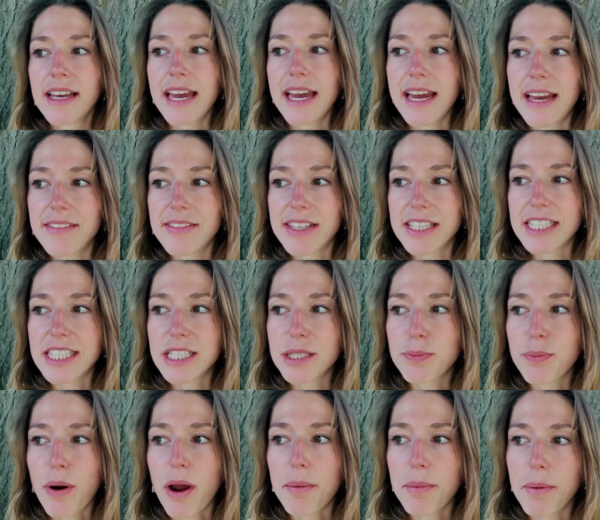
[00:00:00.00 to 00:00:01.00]
And this is
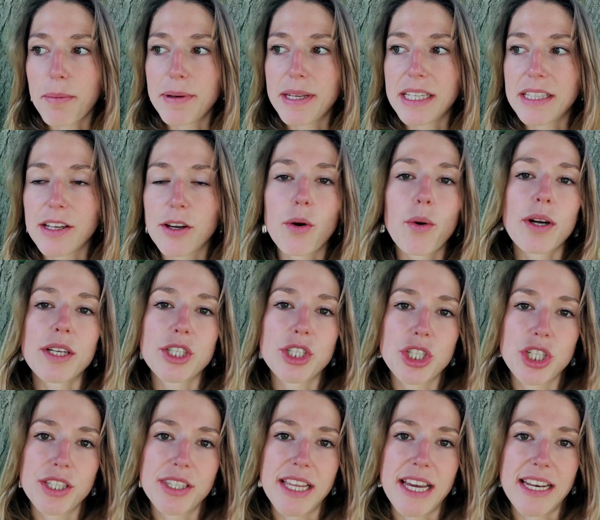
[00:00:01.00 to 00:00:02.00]
probably the
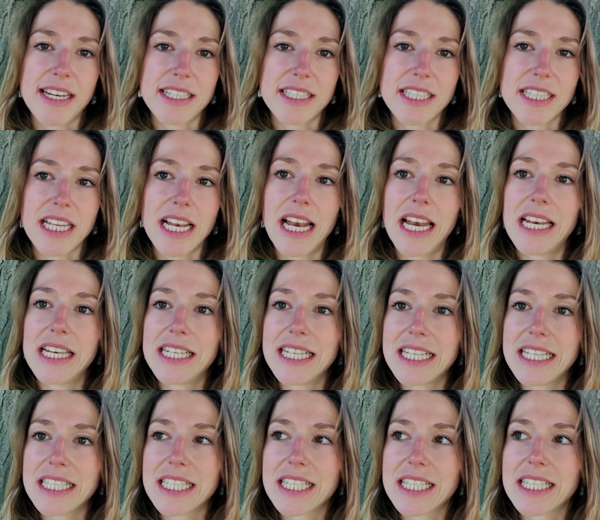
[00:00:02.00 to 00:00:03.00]
question that is
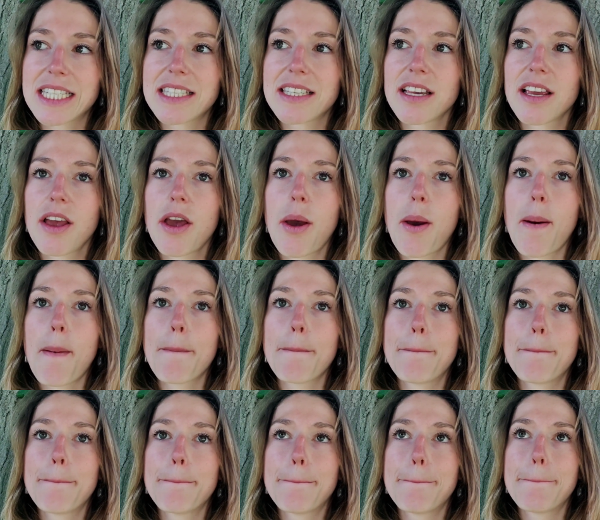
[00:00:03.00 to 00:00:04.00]
least
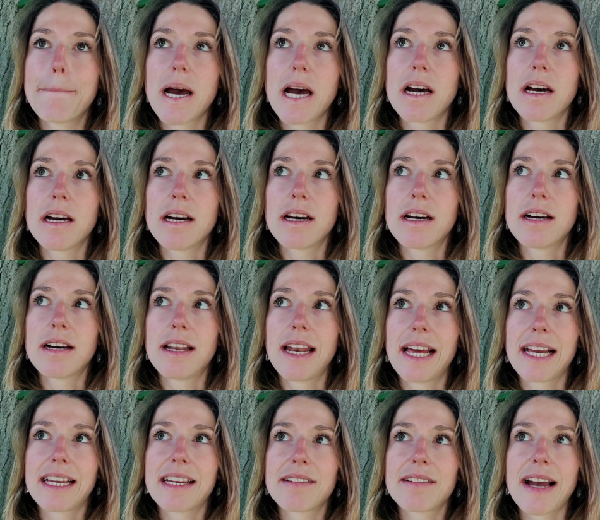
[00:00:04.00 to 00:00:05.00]

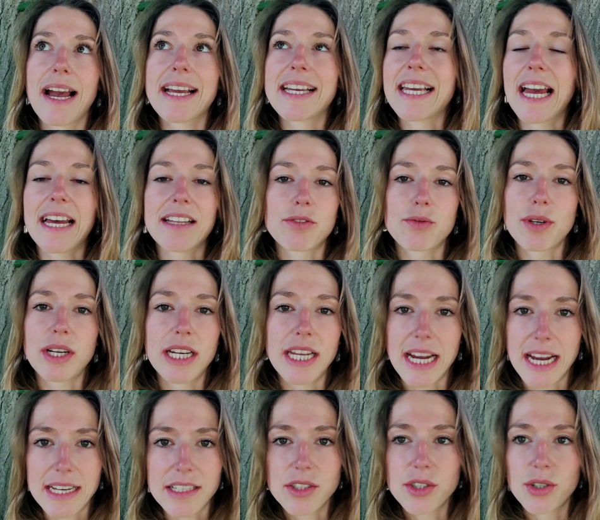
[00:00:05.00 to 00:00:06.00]
like I can't really
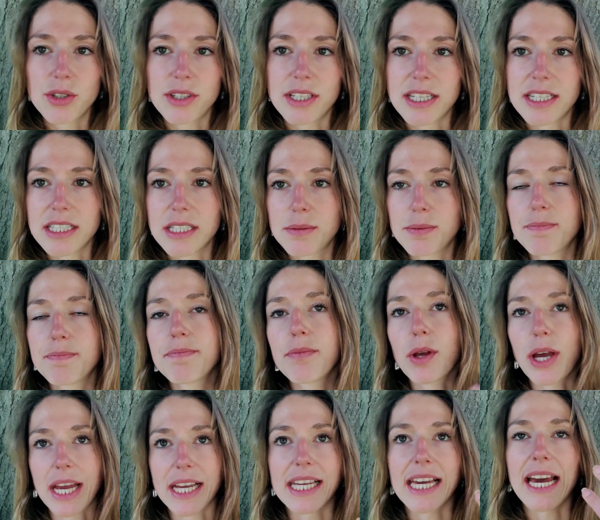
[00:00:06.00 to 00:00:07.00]
answer this.
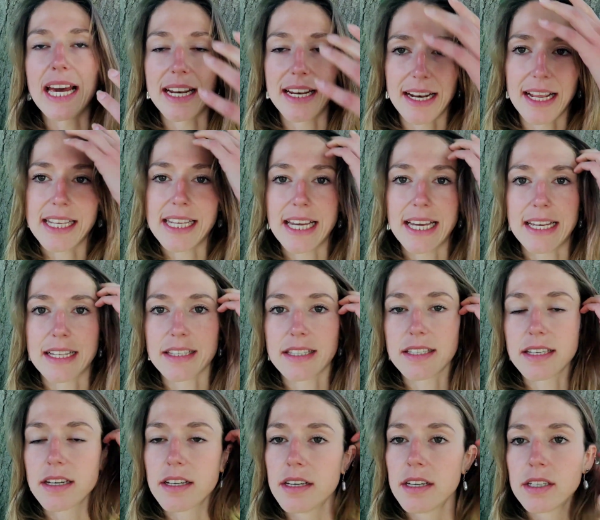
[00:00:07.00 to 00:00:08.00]
Well, I can and I can't.